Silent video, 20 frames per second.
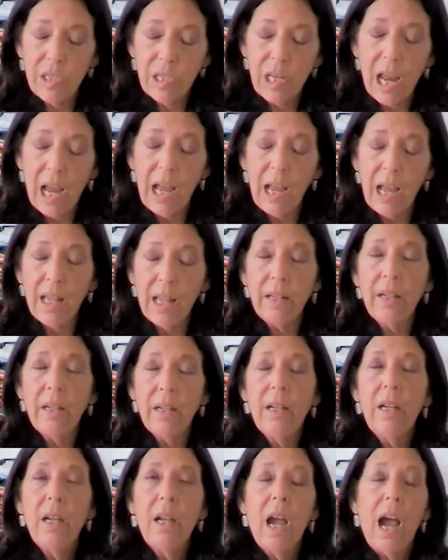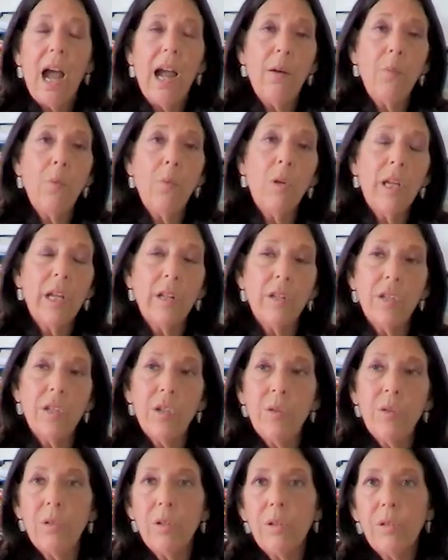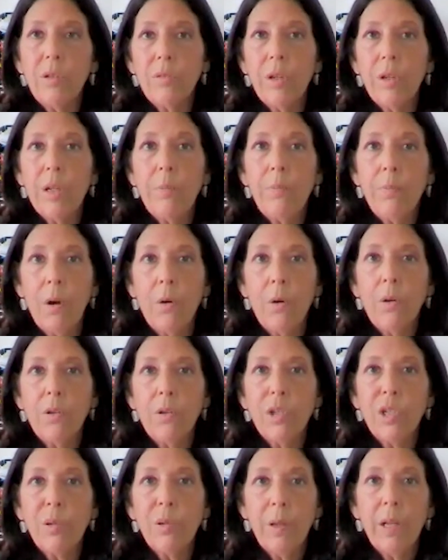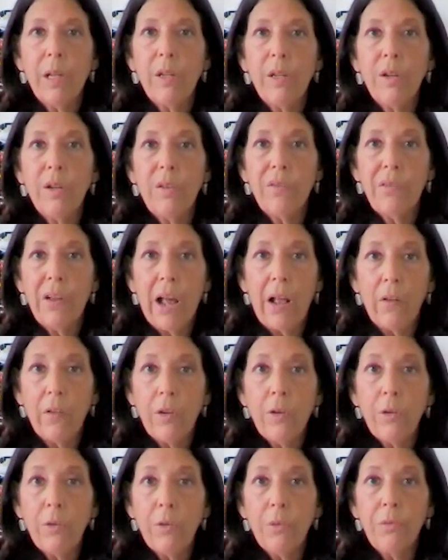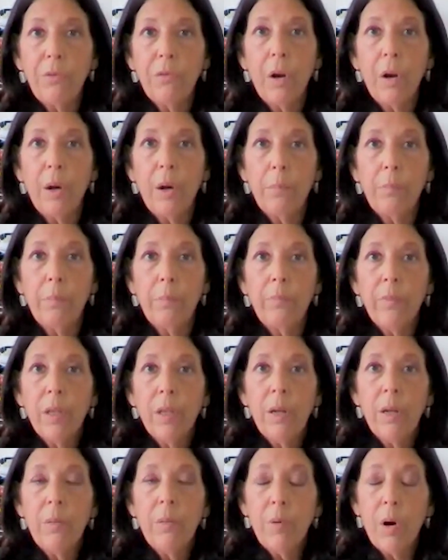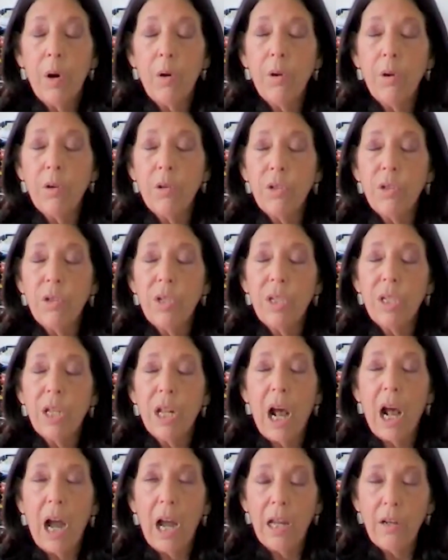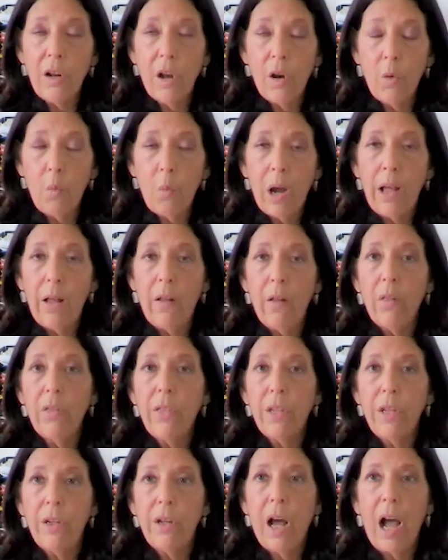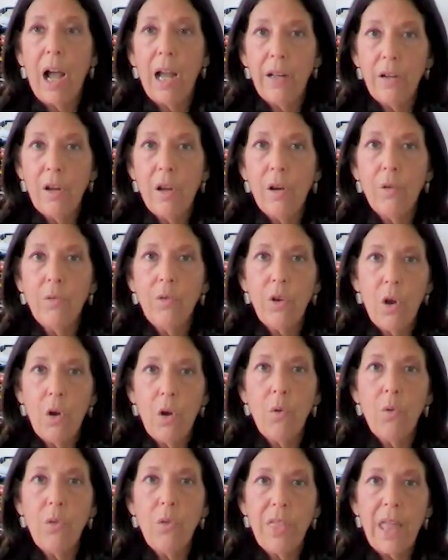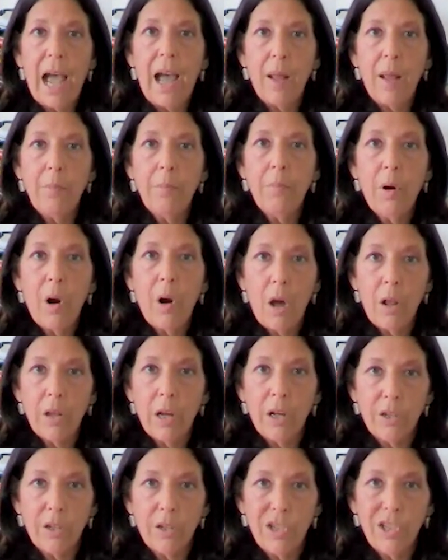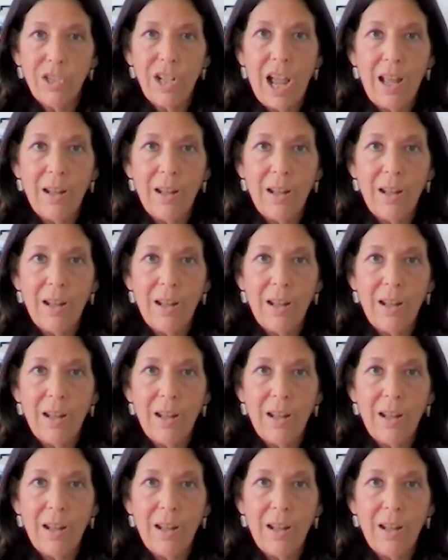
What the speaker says: Instead, I will get 2 or 3 brokers' opinion of value from brokers that I know well, that I know that product,